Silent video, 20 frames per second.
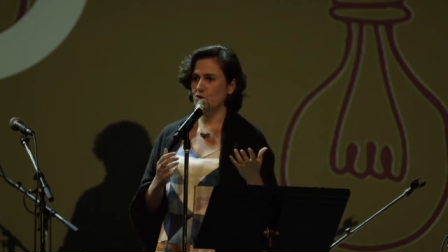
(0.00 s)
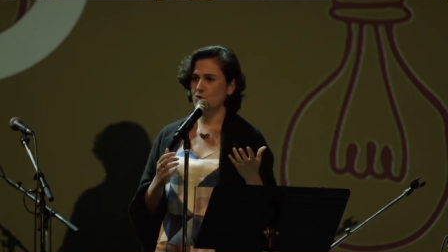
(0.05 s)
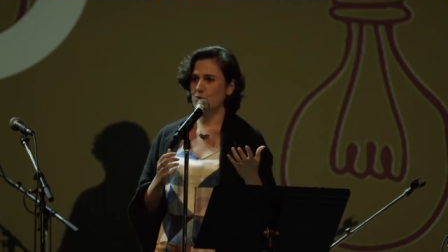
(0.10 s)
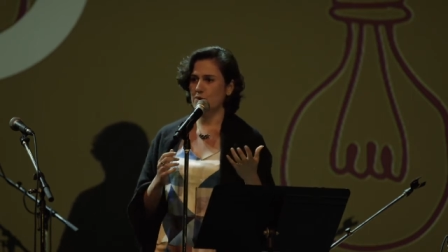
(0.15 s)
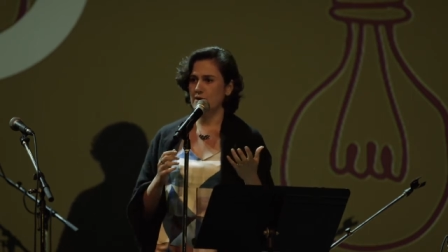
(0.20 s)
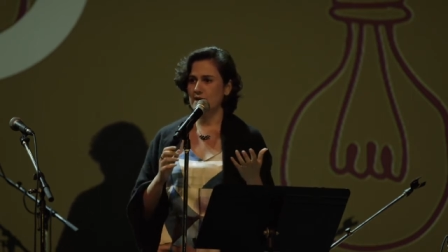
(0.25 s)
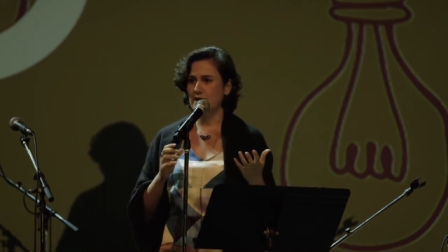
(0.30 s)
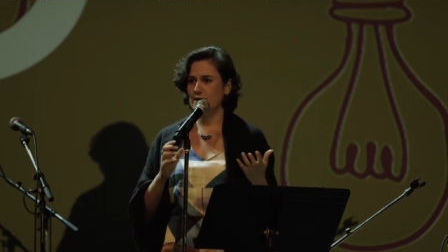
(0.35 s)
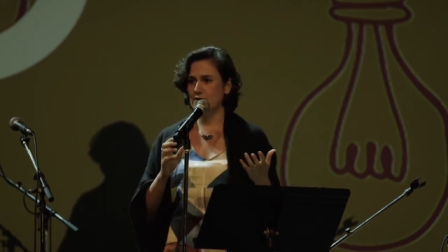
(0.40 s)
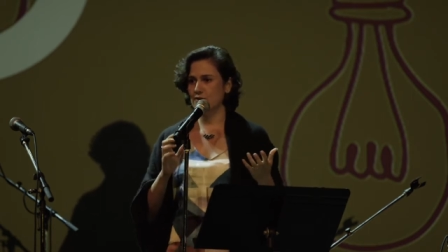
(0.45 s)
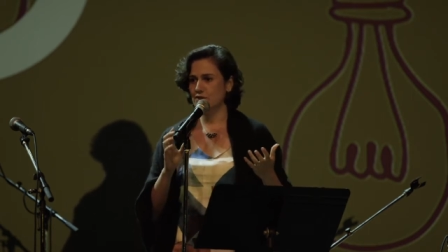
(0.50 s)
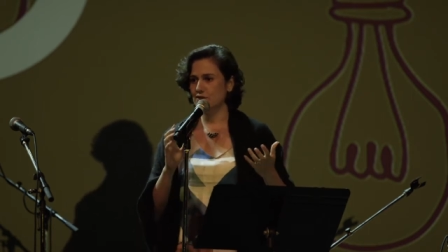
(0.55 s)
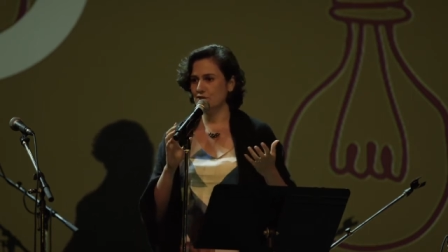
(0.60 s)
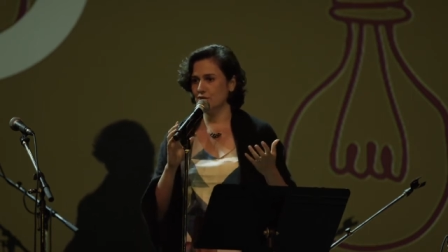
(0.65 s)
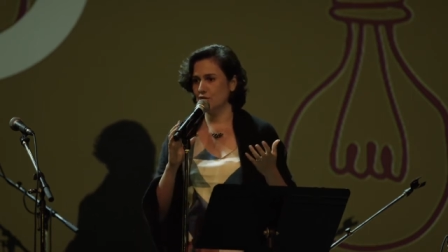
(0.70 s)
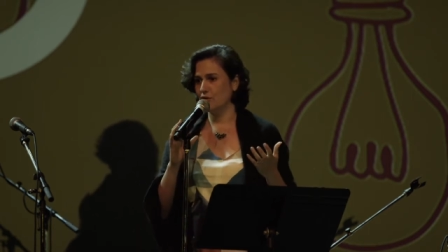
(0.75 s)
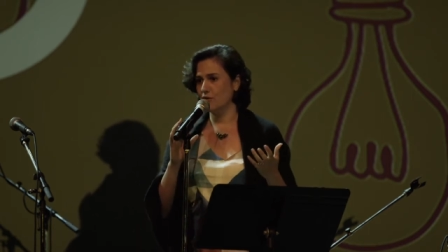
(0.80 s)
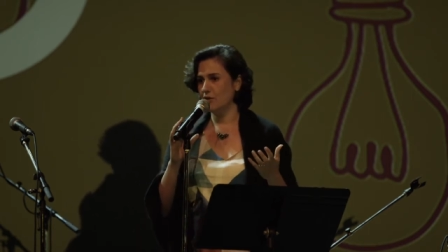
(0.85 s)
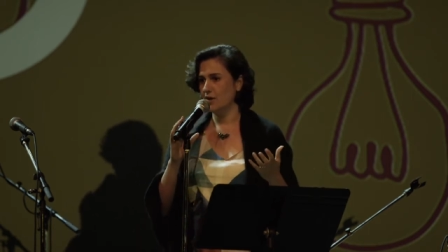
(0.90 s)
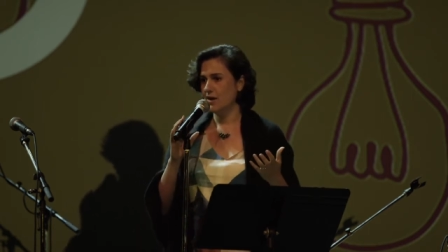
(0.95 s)
who are now
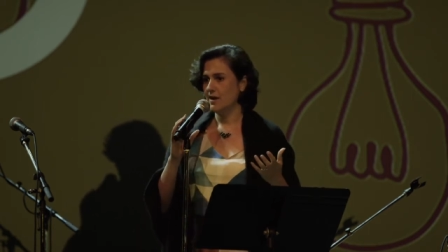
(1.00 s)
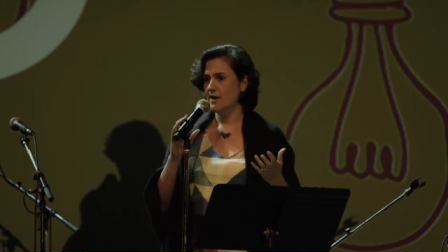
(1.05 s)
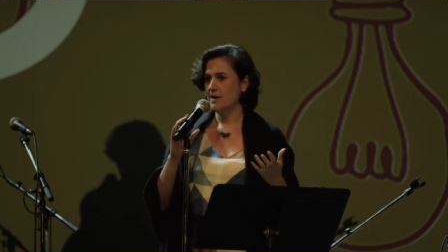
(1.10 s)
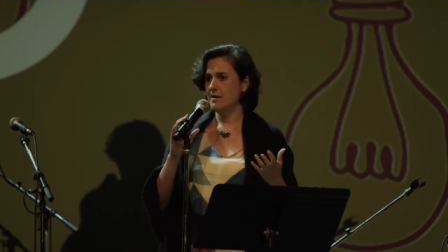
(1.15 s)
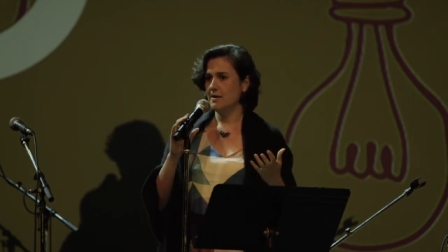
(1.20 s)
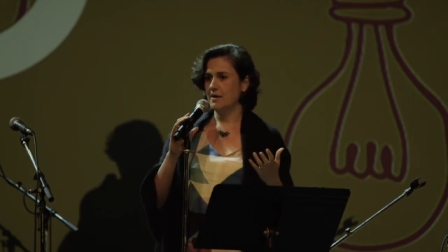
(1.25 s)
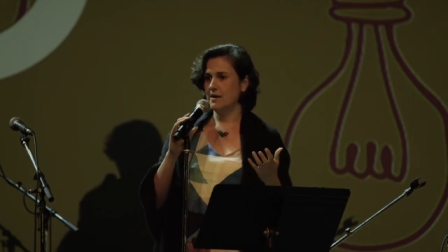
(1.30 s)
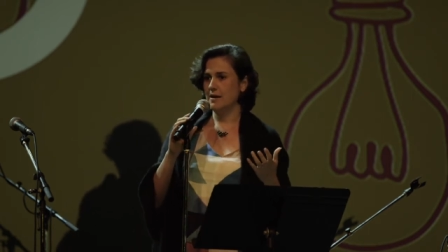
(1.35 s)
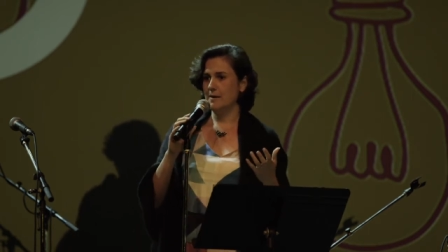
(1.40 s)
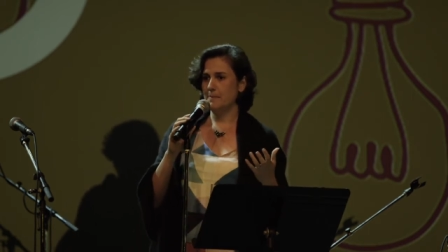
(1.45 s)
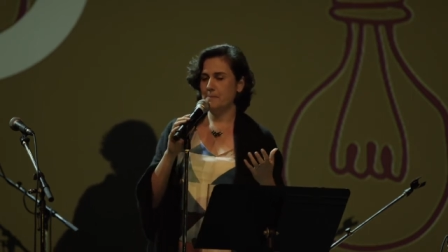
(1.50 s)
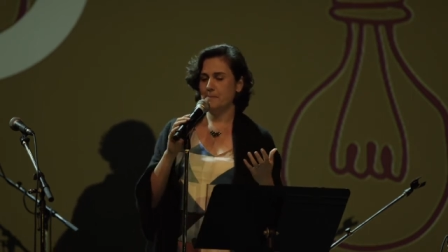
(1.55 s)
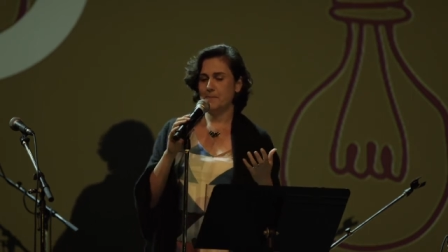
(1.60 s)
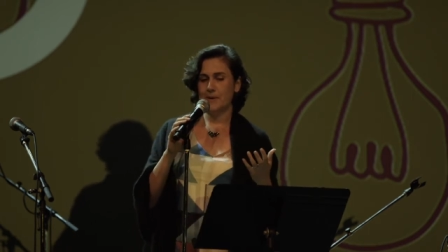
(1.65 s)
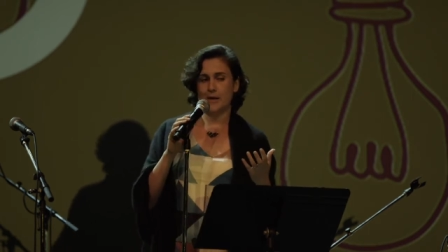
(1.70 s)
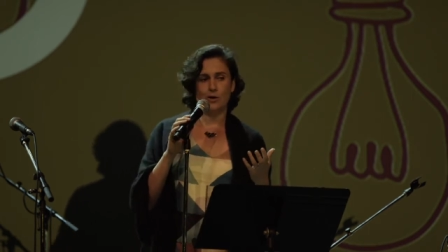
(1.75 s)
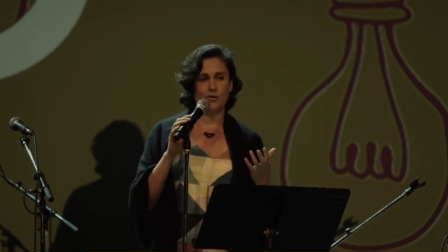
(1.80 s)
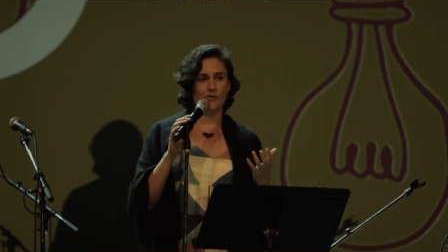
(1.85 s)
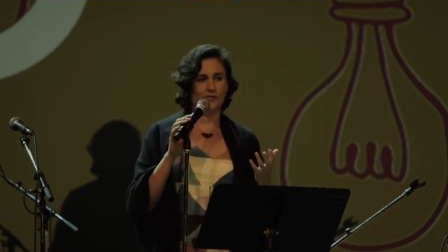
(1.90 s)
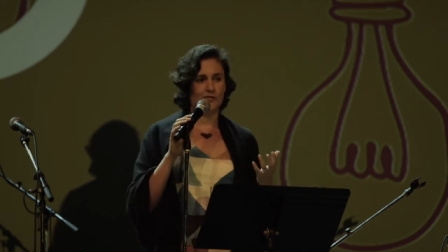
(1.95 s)
so
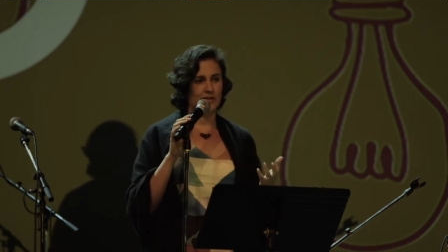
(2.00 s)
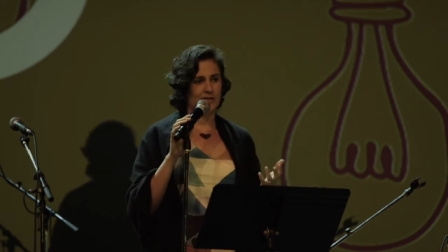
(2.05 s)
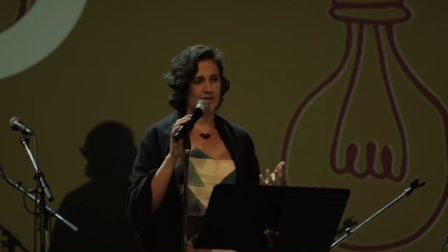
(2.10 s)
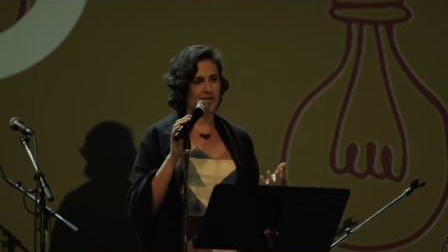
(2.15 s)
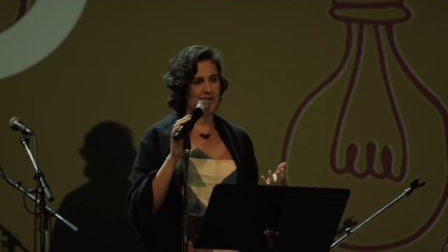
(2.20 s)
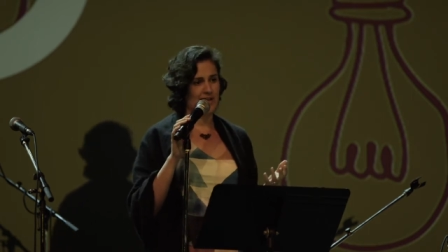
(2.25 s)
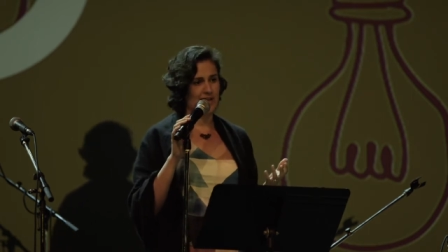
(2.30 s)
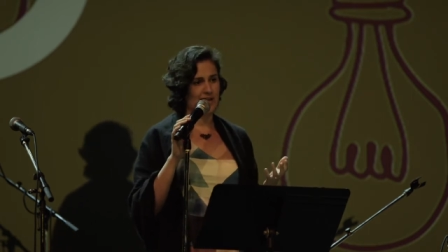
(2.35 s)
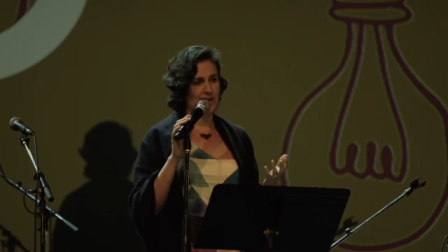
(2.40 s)
powerful in their